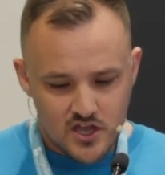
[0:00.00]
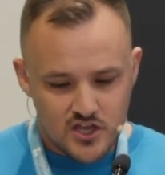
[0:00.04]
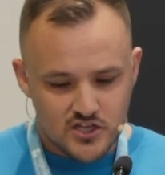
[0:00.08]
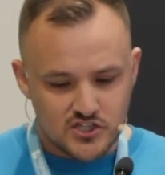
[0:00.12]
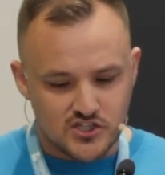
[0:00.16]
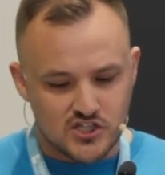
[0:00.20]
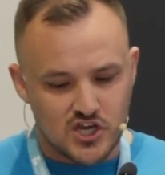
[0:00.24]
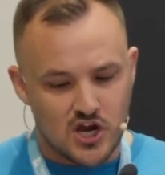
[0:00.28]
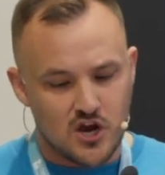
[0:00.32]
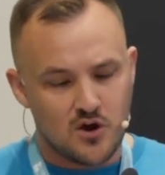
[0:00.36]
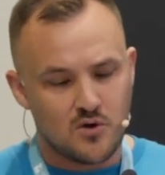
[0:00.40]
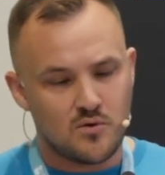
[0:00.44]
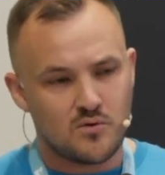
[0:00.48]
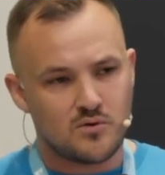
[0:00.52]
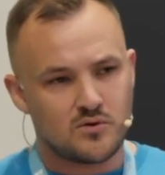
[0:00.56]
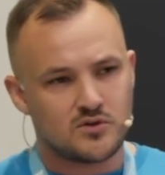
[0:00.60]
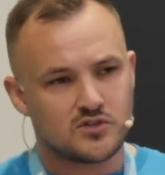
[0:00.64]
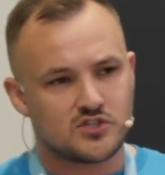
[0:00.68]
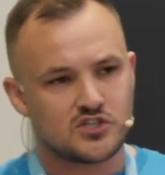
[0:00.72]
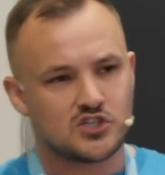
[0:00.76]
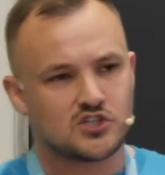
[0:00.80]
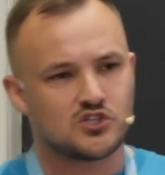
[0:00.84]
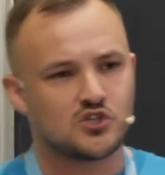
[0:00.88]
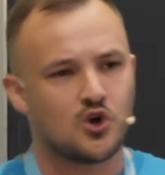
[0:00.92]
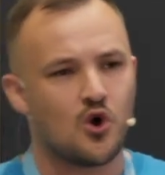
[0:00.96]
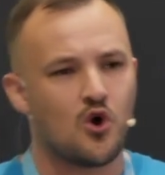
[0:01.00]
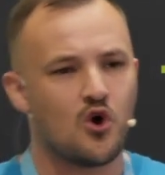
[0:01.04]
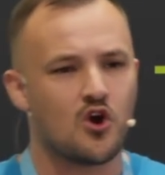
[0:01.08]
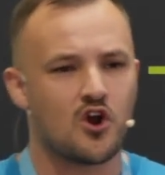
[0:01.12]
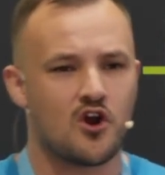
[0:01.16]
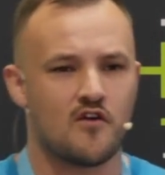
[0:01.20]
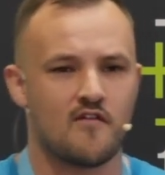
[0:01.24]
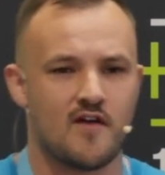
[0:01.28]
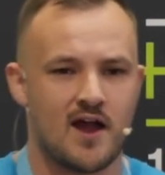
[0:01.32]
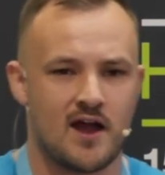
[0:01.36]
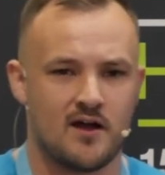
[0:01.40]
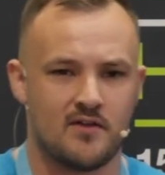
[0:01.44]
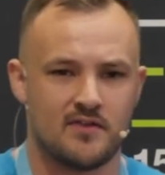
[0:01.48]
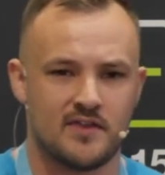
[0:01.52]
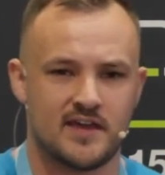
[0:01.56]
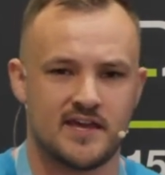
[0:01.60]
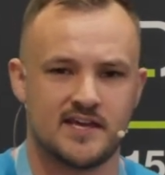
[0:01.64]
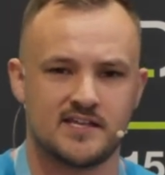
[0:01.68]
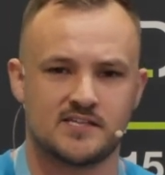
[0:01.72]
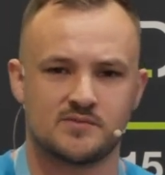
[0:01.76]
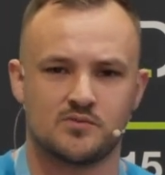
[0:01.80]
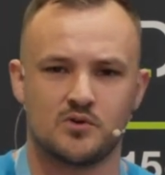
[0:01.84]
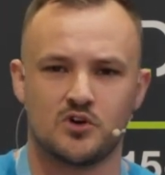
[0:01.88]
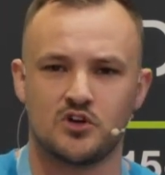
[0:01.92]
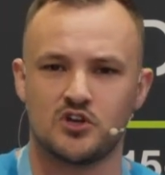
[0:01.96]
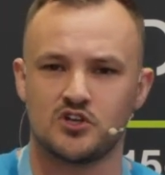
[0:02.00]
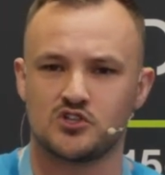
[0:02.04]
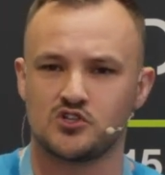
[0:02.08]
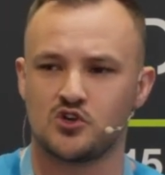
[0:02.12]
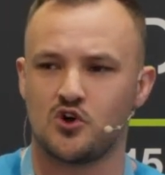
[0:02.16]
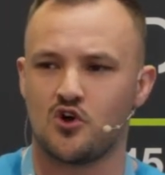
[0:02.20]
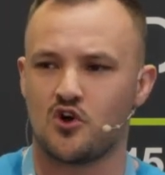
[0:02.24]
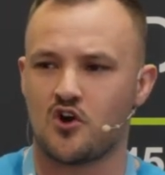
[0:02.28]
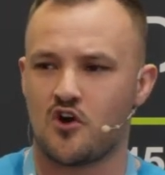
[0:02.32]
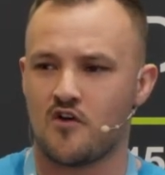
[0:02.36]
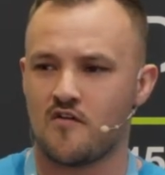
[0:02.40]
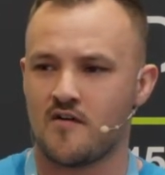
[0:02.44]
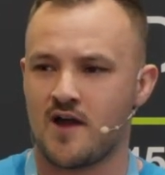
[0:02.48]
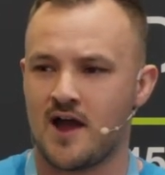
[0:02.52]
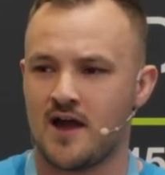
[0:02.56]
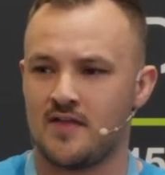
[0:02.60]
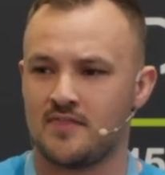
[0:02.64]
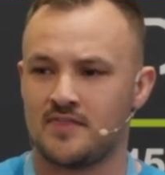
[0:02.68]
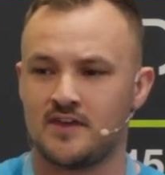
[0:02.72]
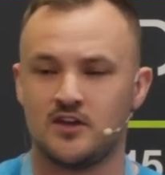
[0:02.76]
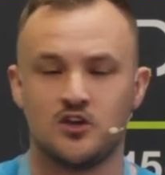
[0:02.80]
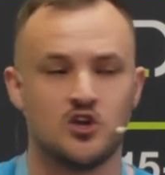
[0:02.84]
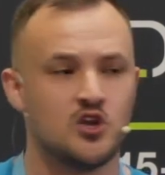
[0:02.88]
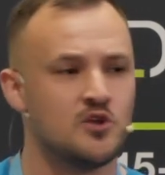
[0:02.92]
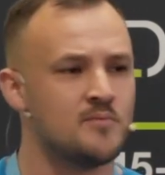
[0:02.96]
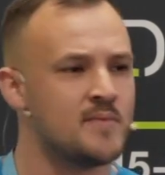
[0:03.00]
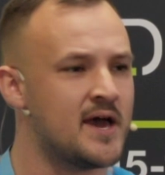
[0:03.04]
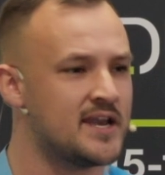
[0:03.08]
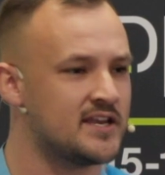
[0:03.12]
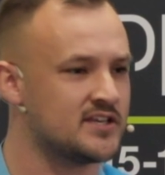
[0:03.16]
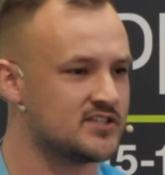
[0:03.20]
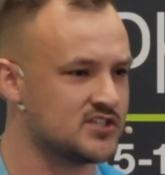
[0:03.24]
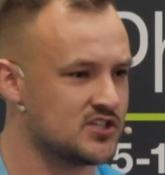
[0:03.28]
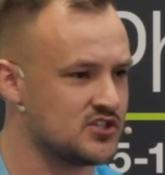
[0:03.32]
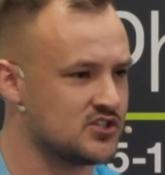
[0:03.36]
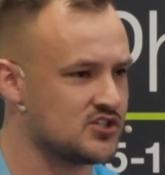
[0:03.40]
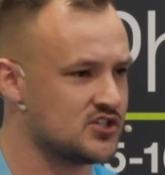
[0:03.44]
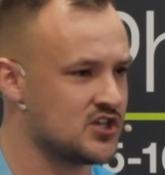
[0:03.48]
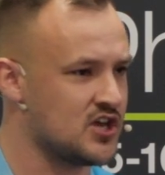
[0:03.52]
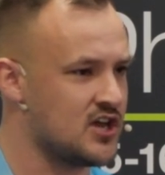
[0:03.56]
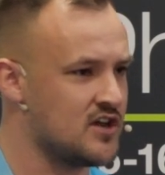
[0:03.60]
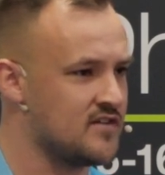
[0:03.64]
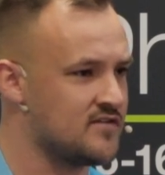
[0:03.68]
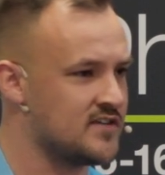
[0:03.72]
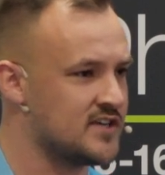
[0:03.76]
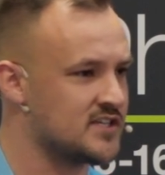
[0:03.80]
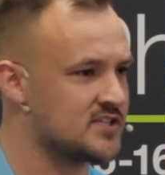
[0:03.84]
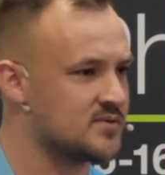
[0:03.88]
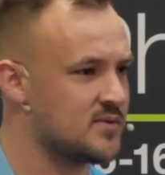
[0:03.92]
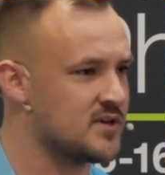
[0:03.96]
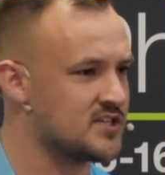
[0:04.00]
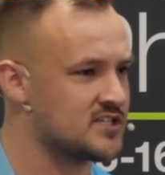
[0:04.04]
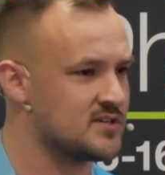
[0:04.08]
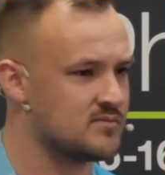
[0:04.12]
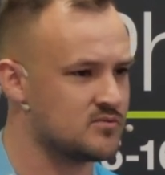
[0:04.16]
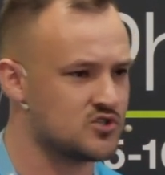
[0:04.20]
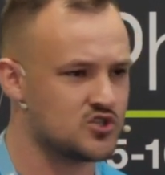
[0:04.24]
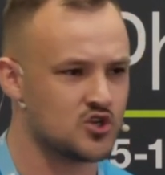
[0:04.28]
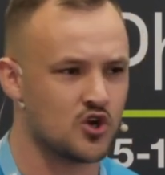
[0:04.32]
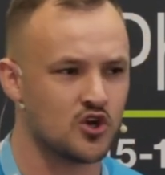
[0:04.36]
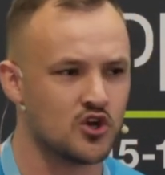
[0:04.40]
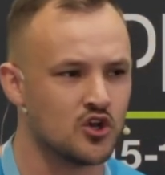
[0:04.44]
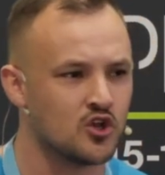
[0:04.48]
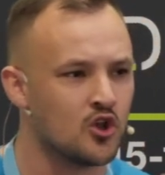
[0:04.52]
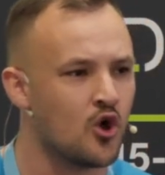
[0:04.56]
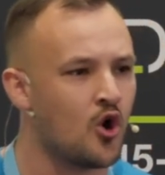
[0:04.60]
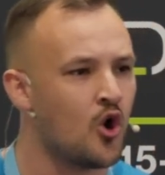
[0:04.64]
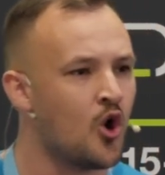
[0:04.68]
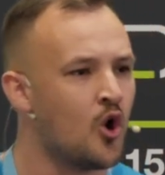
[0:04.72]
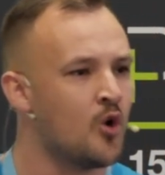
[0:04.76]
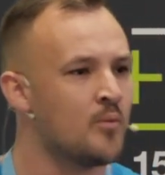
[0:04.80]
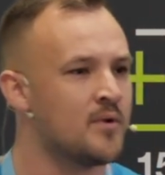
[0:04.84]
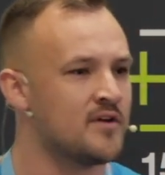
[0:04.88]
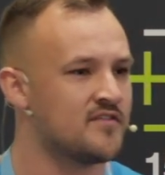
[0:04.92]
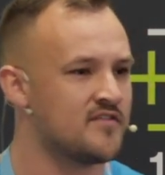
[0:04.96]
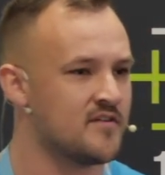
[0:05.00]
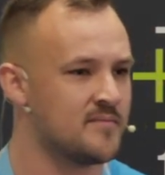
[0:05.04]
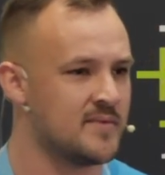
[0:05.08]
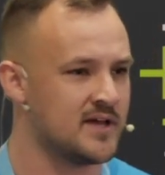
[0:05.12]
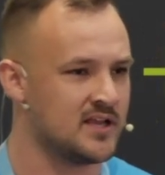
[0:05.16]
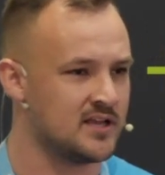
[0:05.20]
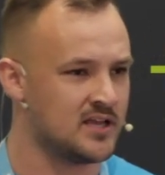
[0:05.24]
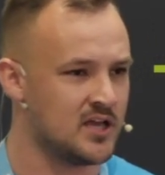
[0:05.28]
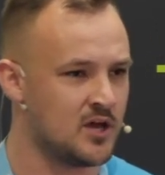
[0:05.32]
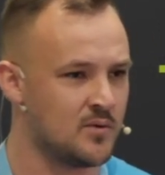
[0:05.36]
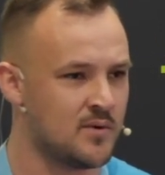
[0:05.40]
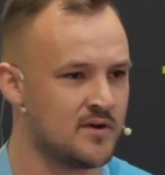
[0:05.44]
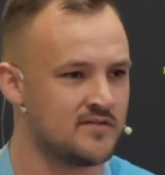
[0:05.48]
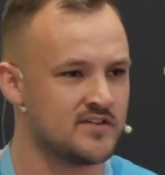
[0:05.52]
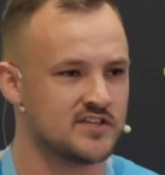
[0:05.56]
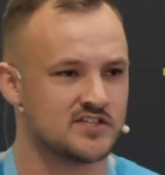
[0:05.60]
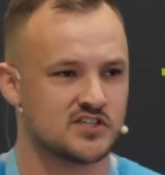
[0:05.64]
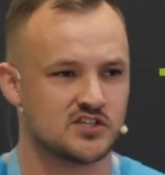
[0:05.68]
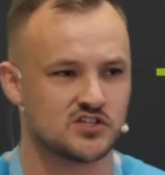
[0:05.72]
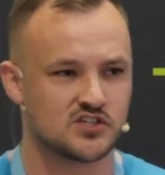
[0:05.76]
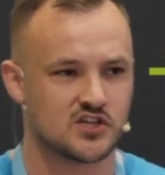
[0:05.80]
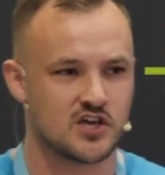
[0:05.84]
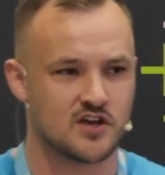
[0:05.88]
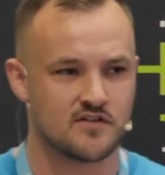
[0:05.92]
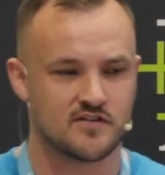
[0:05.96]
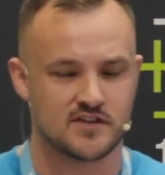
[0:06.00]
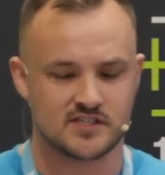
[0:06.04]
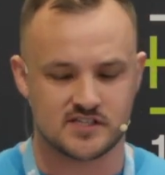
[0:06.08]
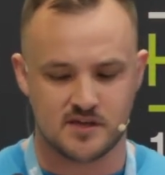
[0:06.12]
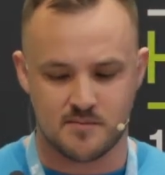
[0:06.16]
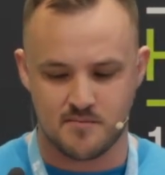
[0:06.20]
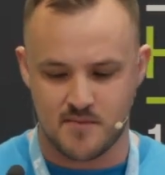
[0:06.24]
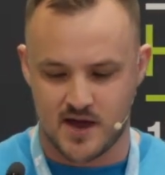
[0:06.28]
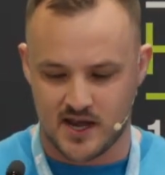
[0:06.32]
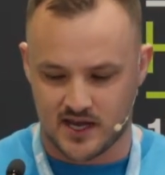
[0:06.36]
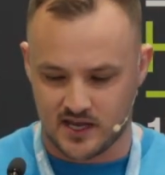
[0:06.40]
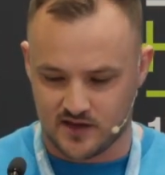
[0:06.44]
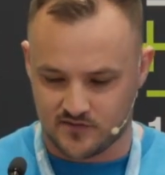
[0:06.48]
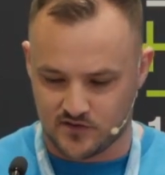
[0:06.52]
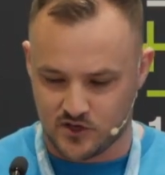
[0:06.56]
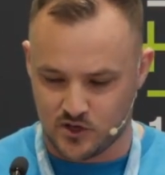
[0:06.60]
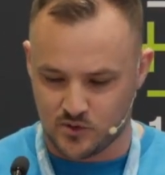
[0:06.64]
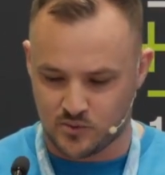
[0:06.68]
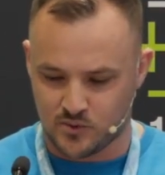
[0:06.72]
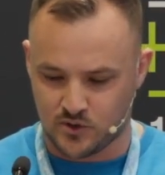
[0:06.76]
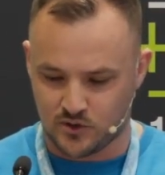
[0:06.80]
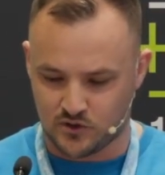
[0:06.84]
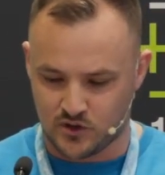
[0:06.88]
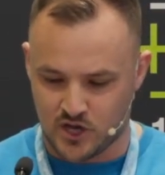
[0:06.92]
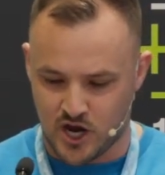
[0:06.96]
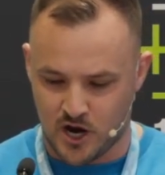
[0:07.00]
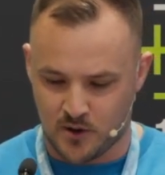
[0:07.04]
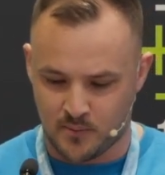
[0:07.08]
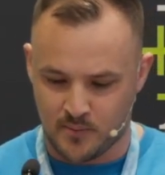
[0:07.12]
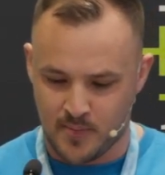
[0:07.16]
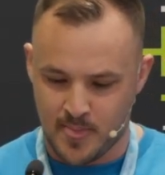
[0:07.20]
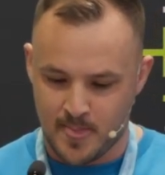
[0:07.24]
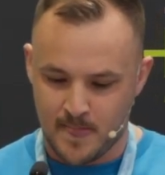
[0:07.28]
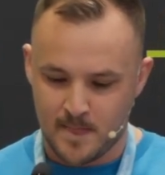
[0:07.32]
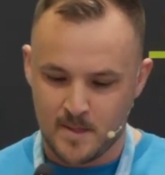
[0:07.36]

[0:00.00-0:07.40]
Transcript: So to talk around this, we're going to talk around the new medicine service, which I'm sure you'll all be familiar with. It's a service that many of you will know.